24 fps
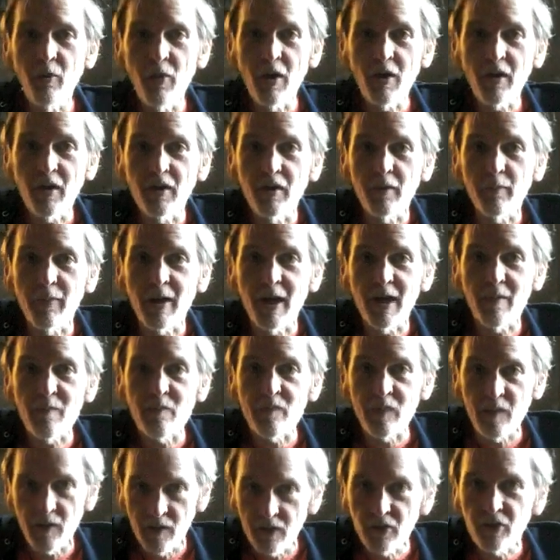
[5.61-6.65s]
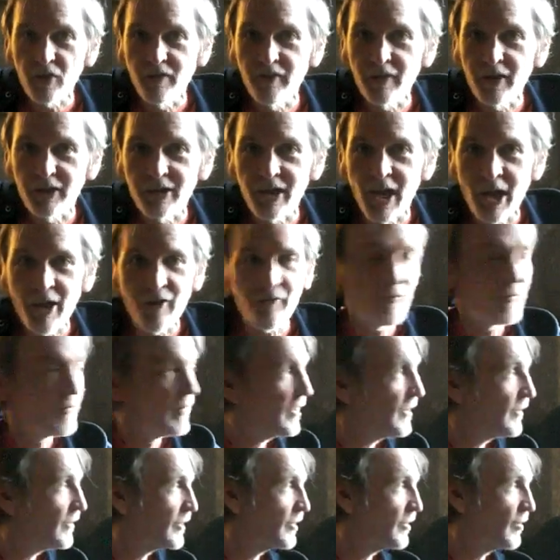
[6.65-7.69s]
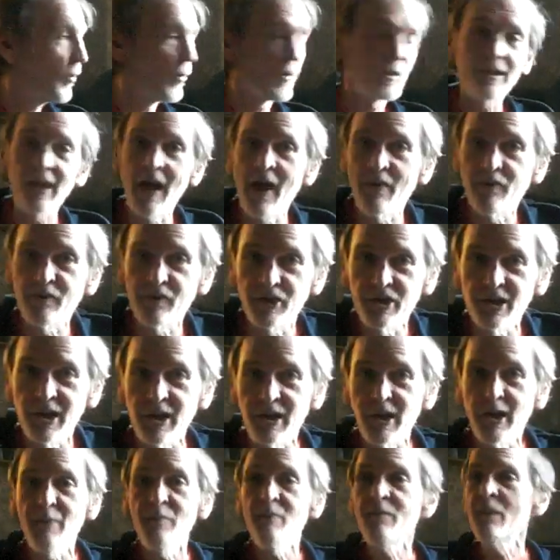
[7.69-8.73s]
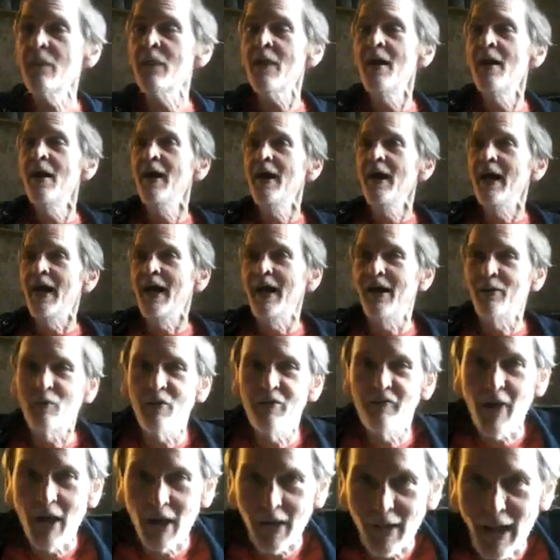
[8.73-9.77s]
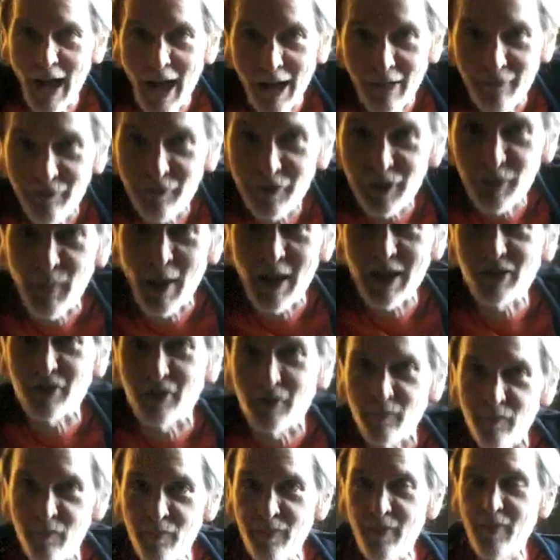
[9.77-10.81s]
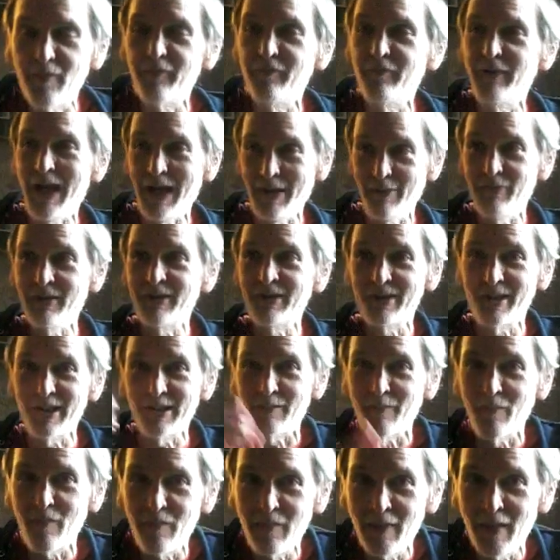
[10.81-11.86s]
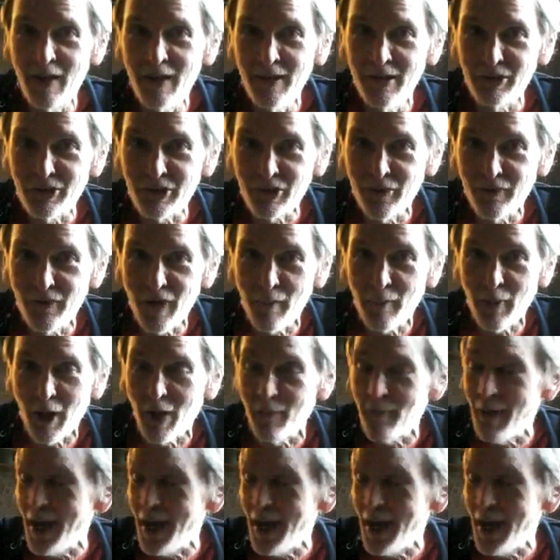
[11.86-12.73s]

welcome to my trivia channel from here in Yorktown, Virginia. And we've got a lot of special veterans that served up at our